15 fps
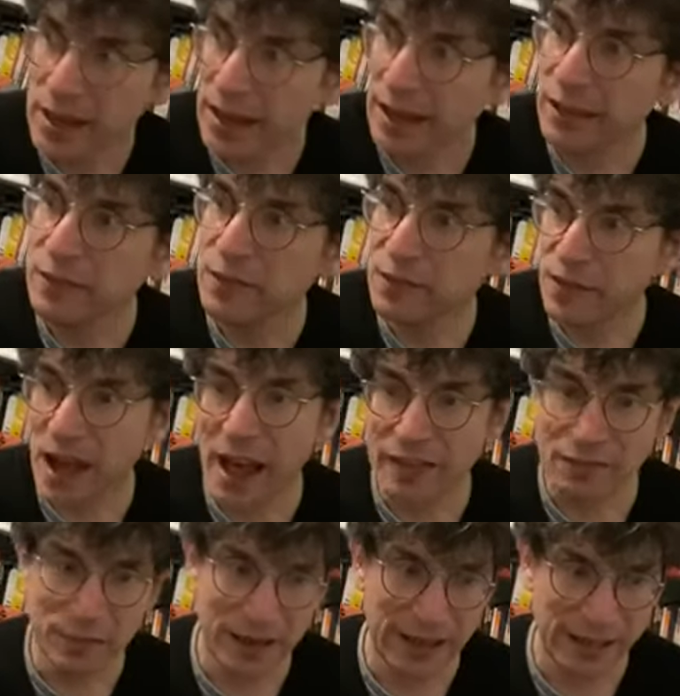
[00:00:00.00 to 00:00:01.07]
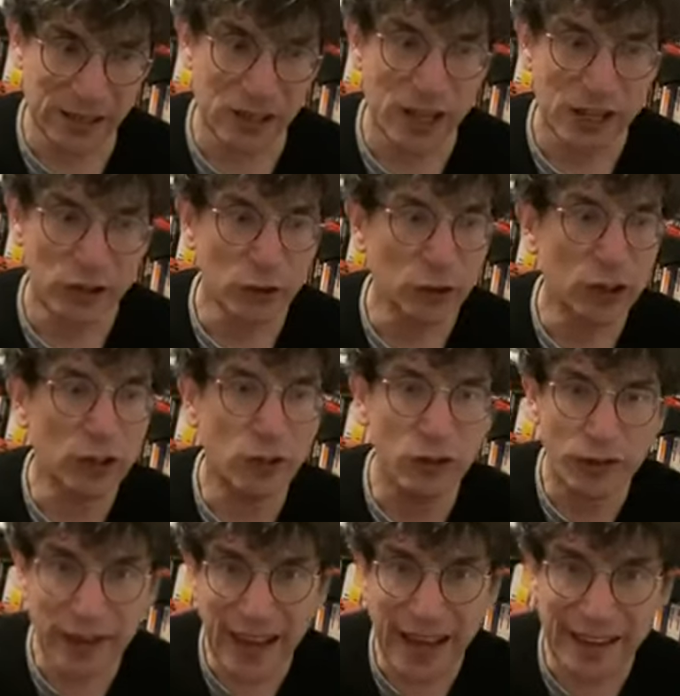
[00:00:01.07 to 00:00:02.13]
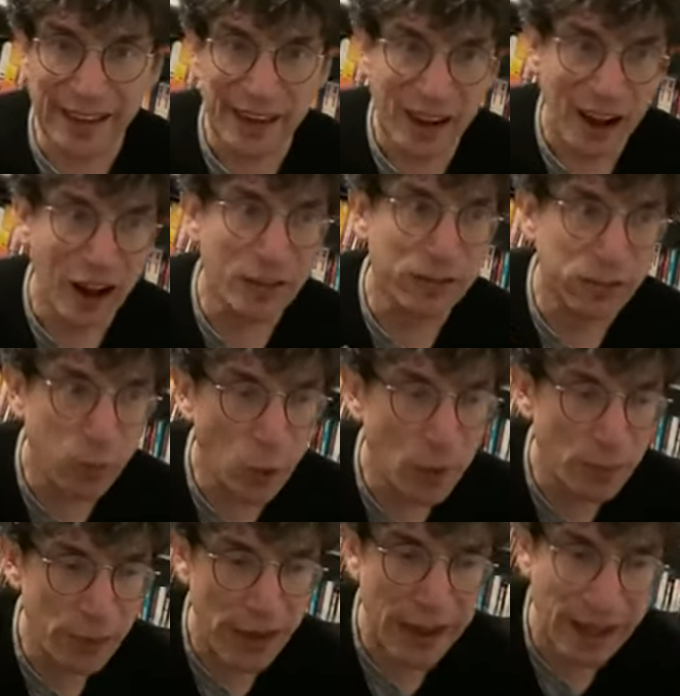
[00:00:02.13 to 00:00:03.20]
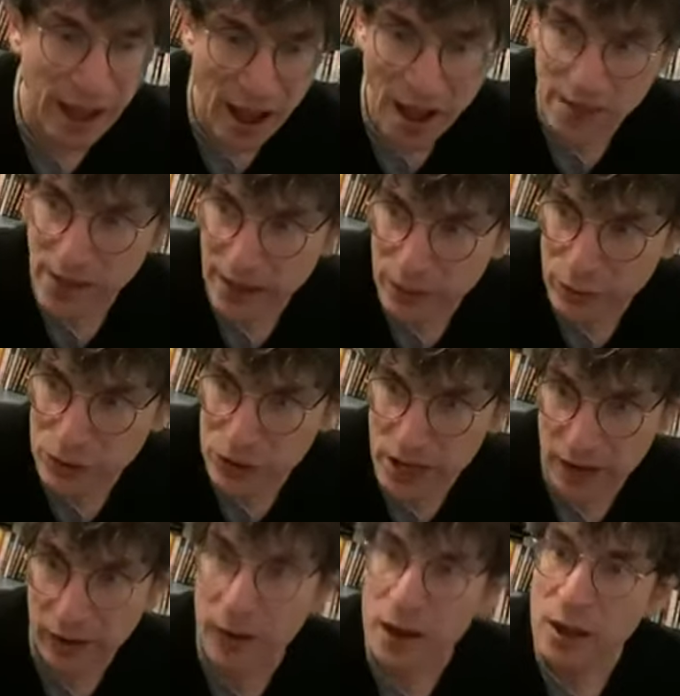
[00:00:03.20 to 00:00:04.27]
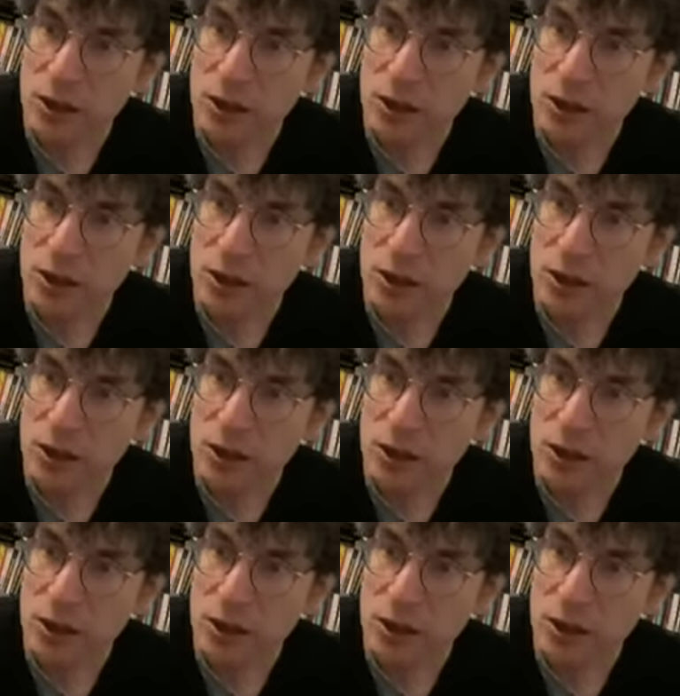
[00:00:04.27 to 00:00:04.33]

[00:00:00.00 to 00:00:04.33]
In five minutes, you can create a for pay online newsletter.